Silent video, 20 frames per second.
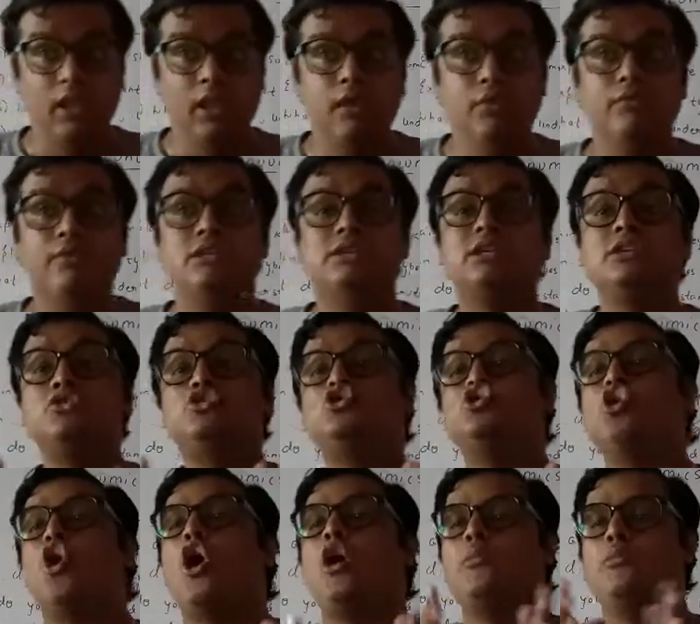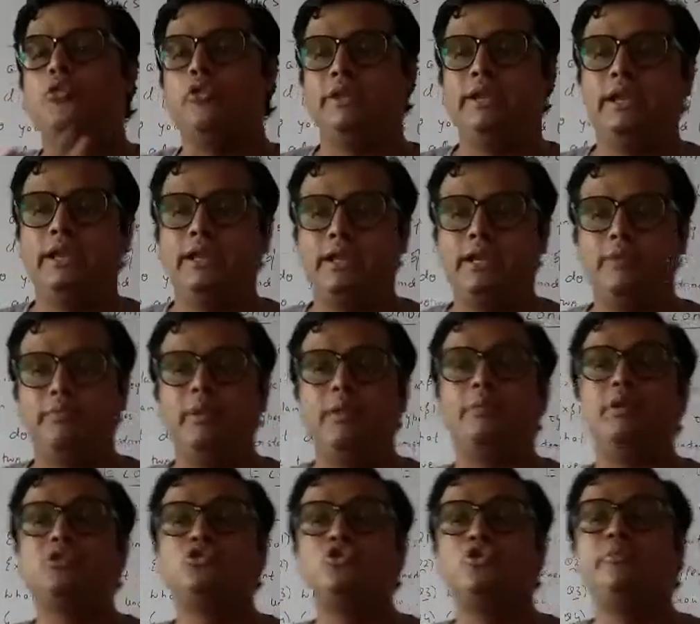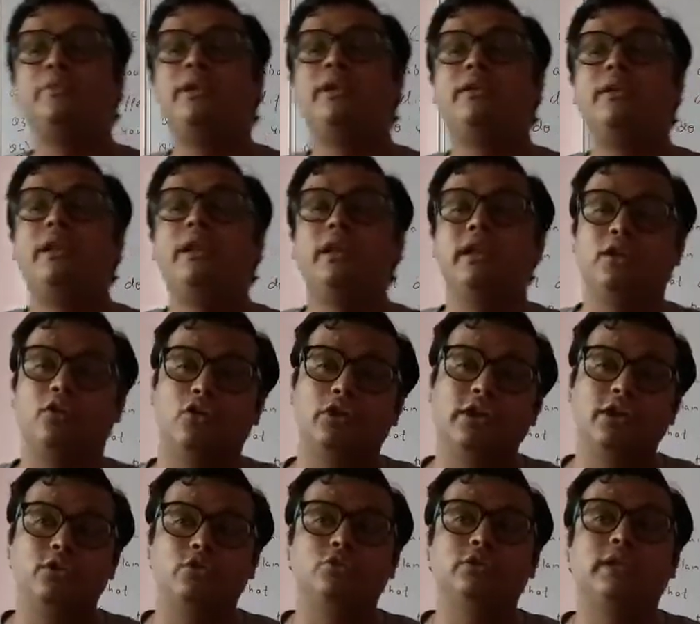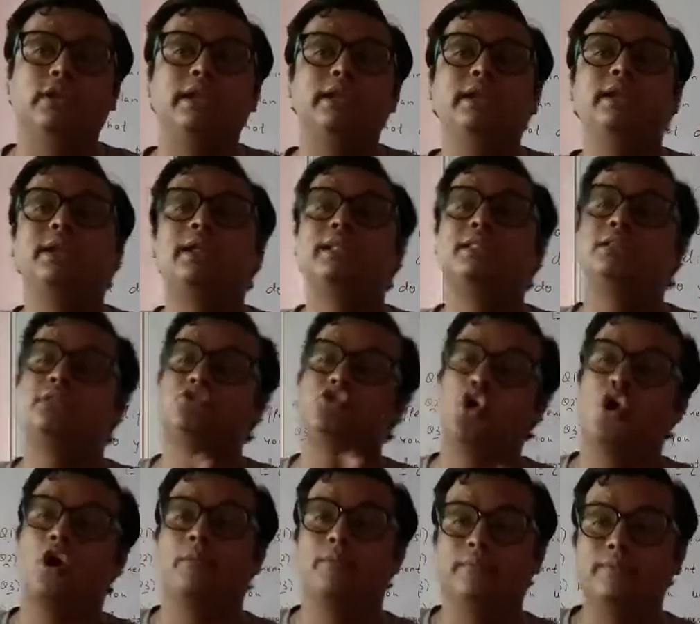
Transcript: which is job oriented. People should be trained according to the need and job